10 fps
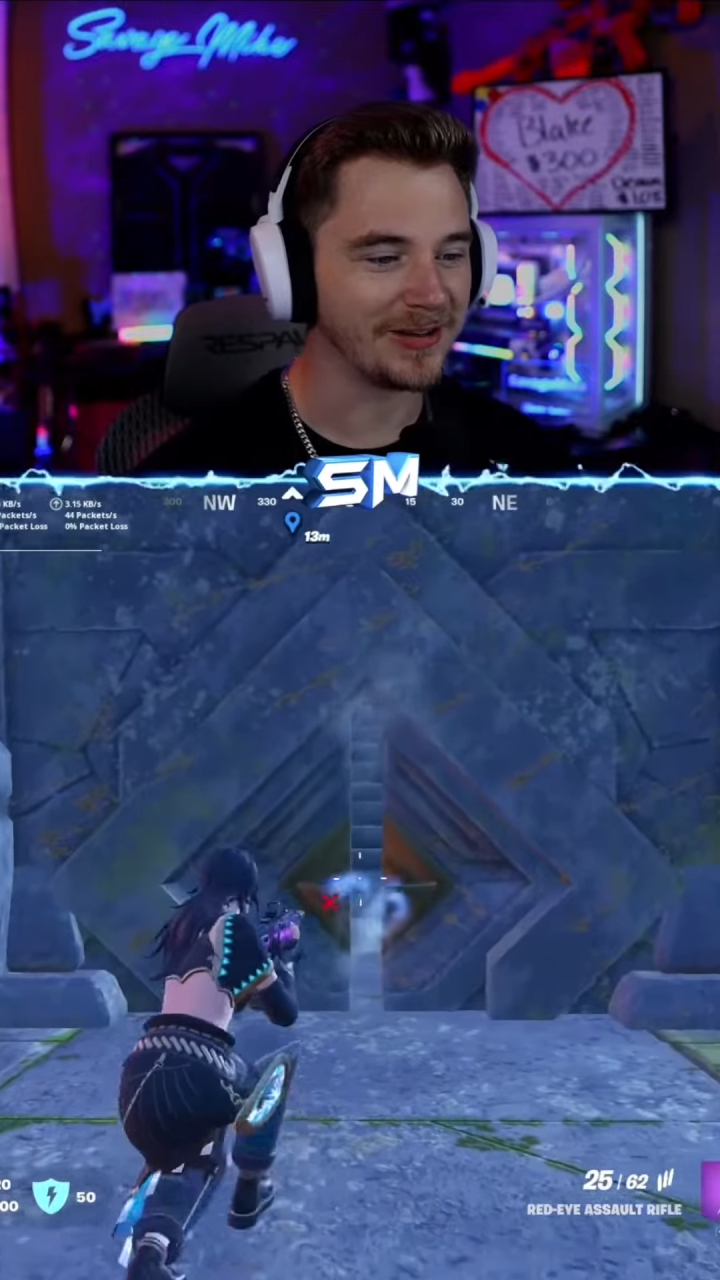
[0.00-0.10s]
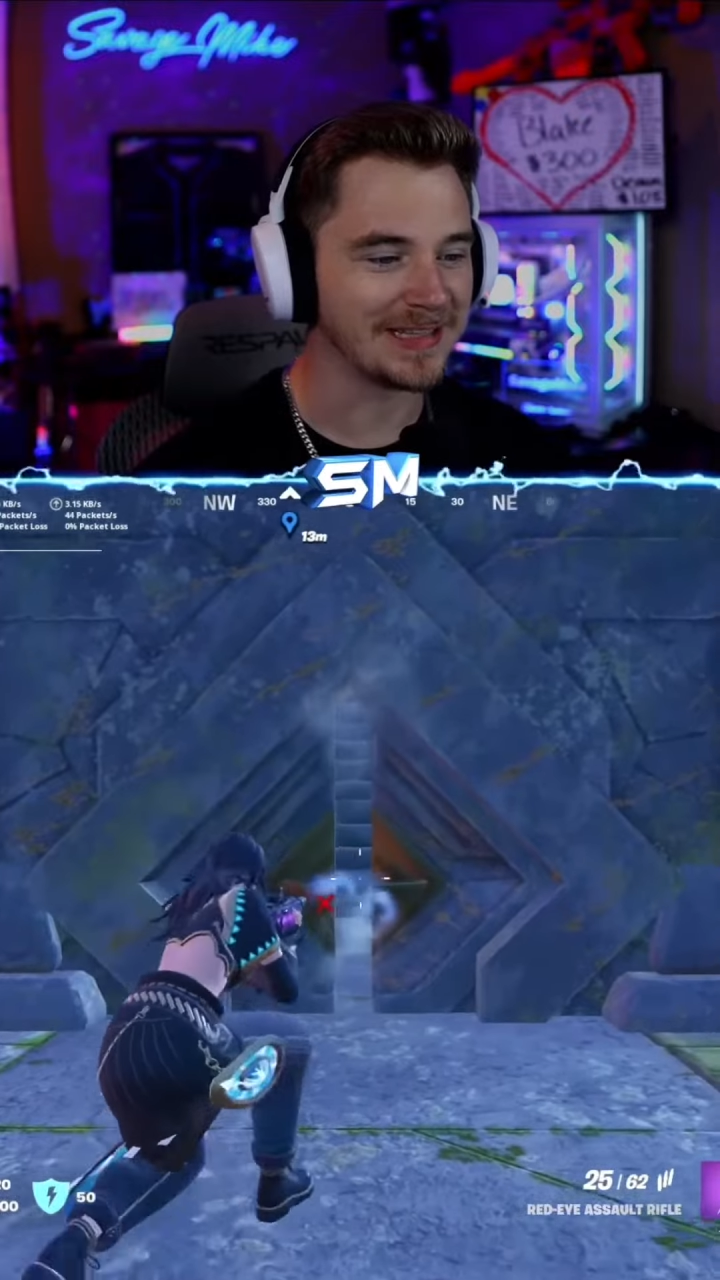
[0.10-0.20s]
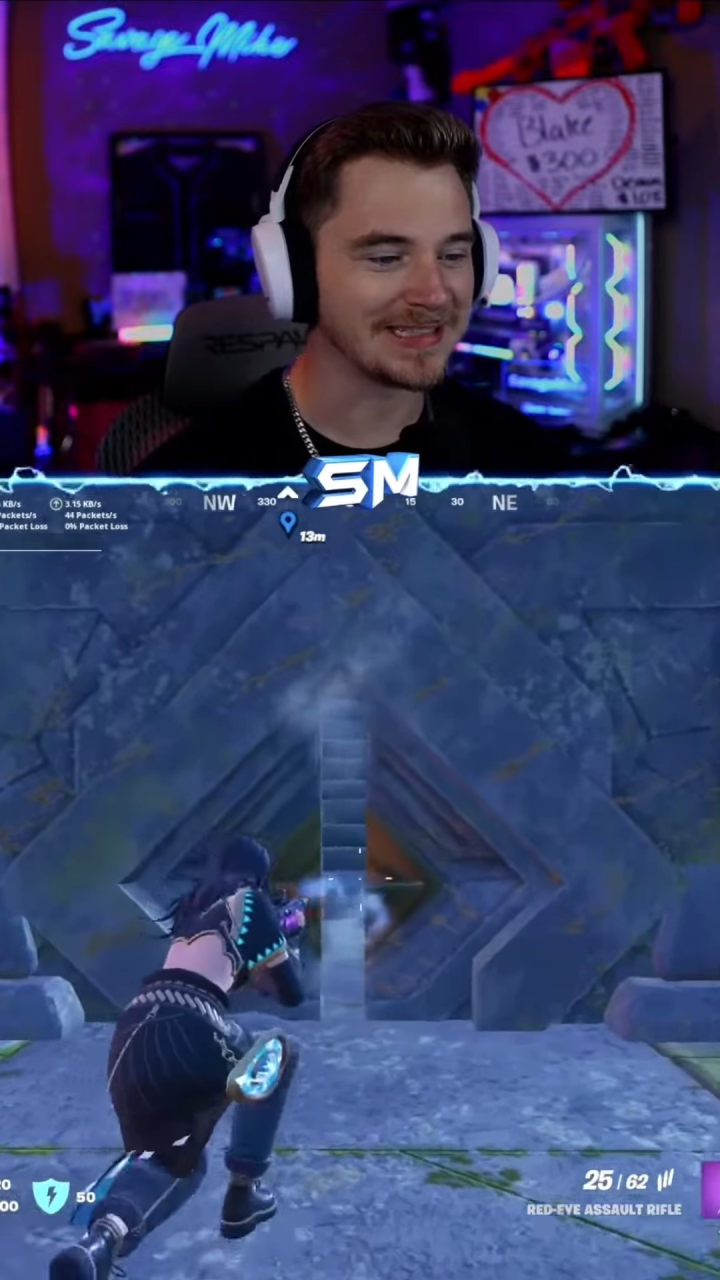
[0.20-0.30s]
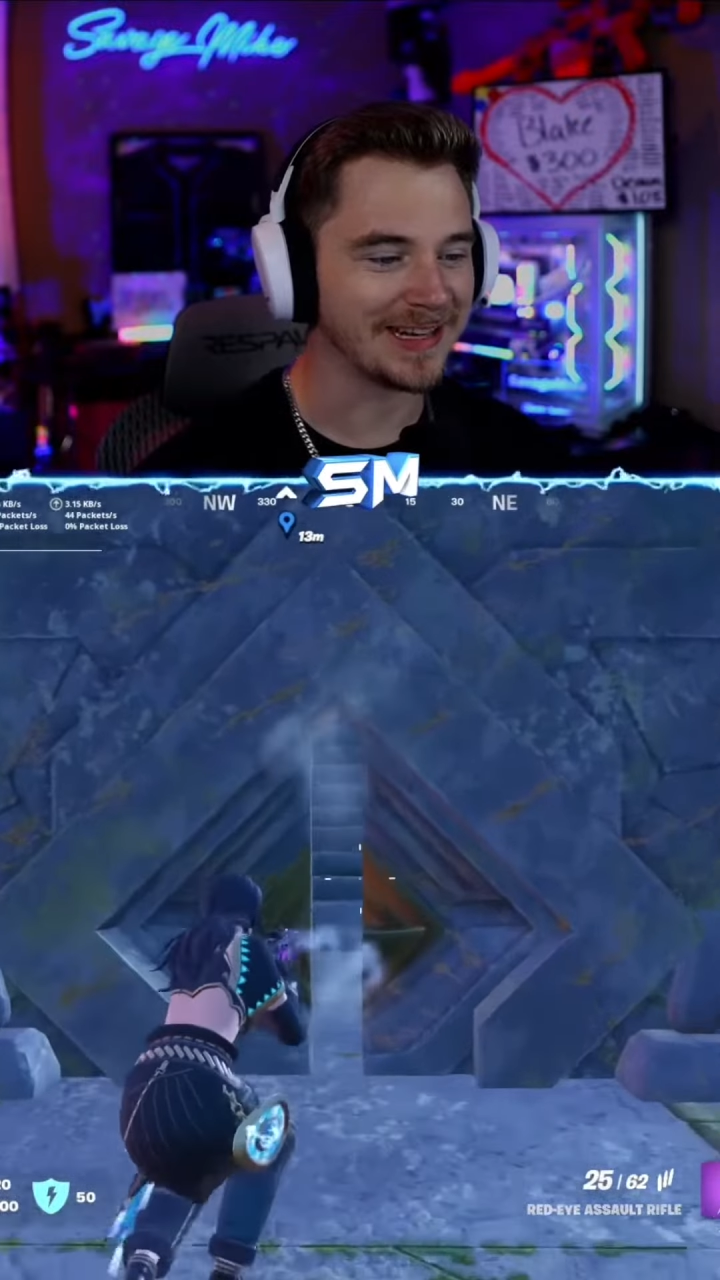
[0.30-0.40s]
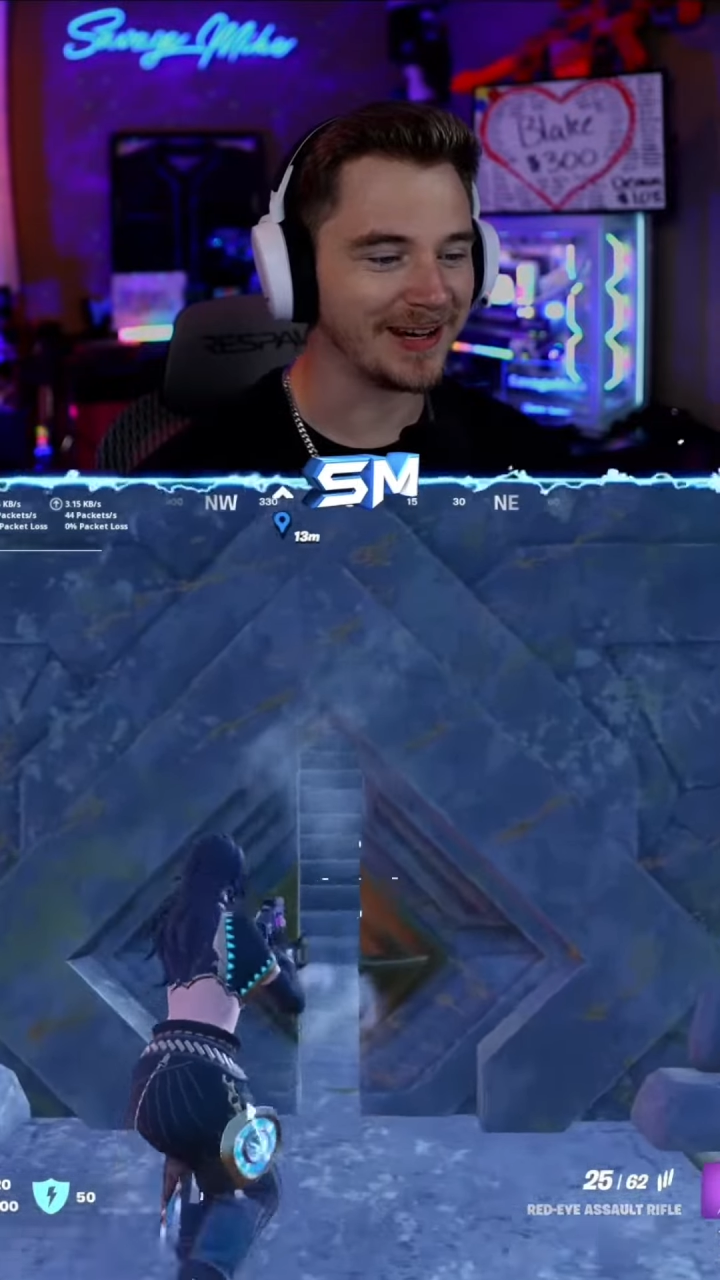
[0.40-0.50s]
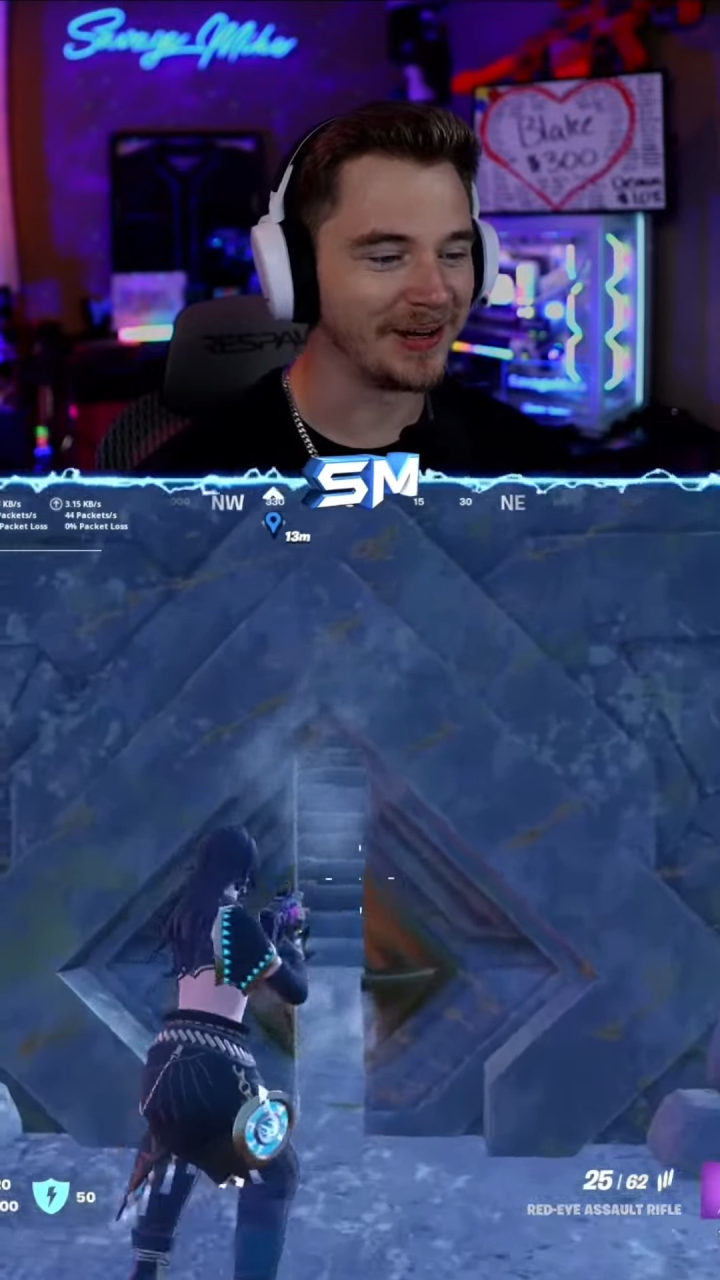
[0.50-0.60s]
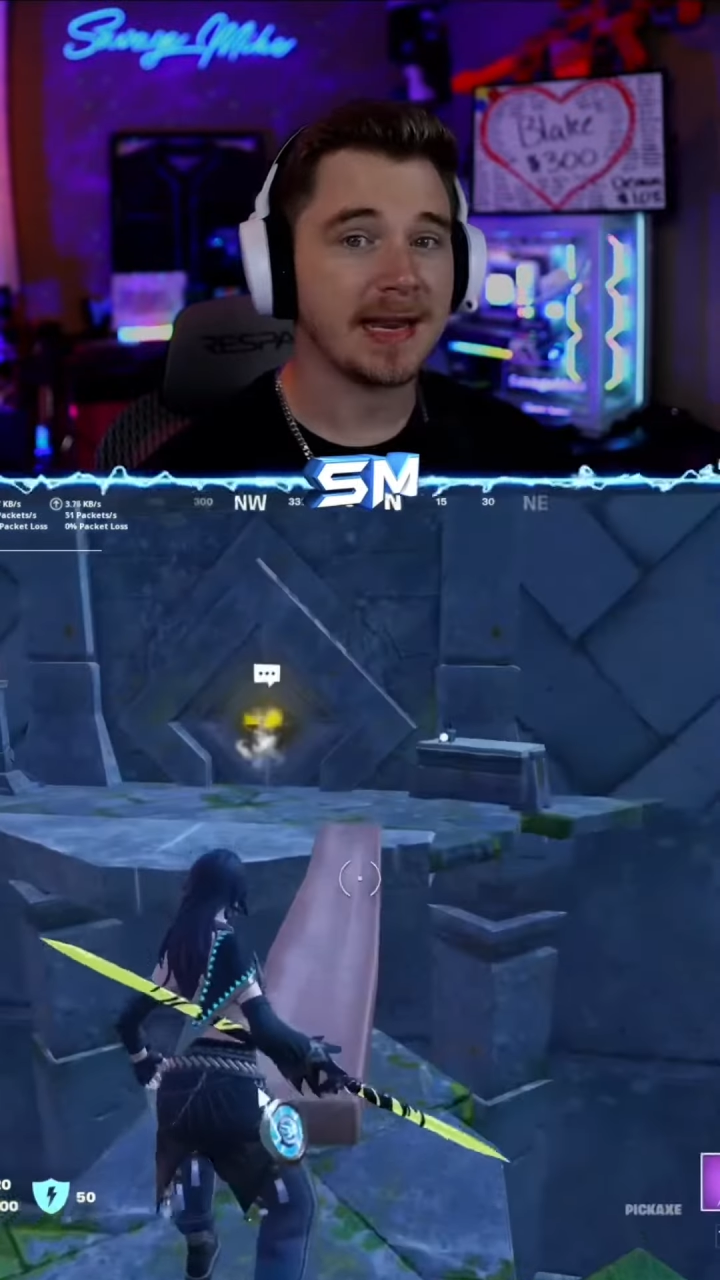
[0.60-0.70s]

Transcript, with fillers: Let's go.